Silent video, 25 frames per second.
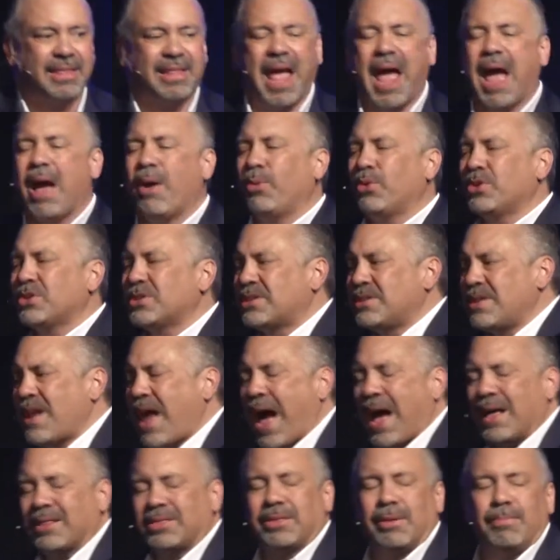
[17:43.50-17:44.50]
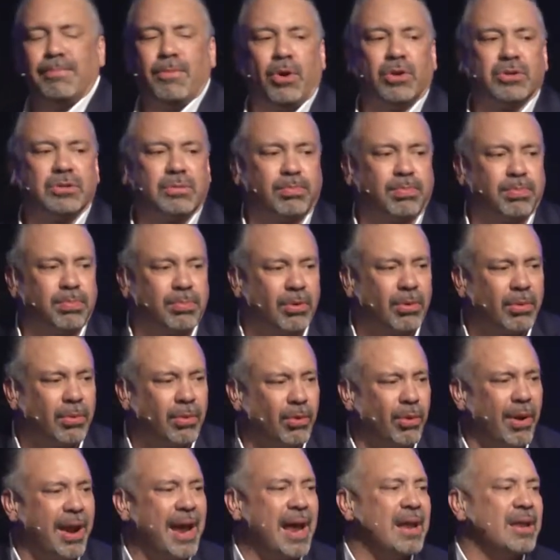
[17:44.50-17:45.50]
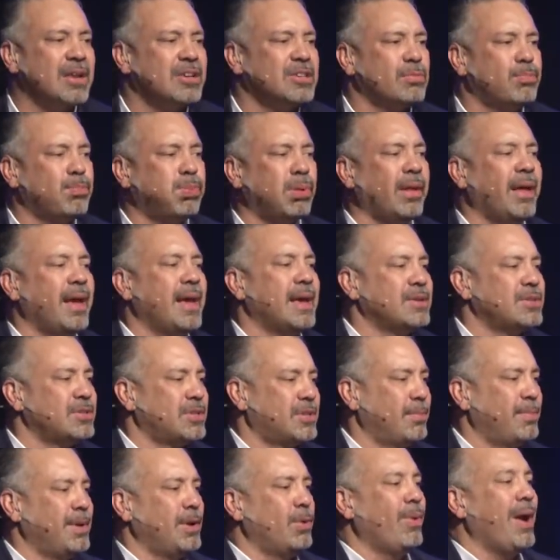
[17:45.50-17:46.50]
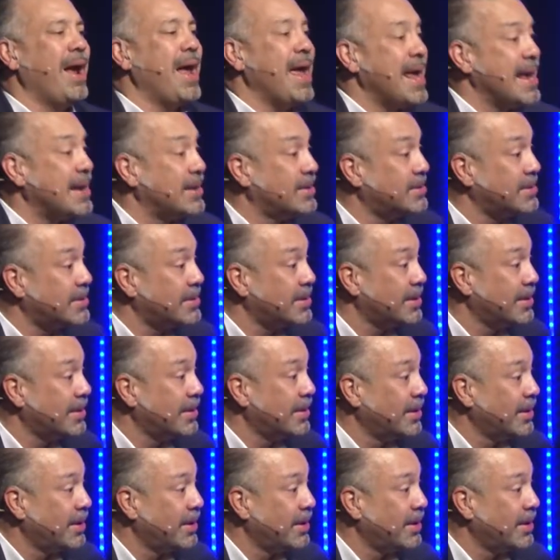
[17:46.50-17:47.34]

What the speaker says: That was not the most greatest place to be raised.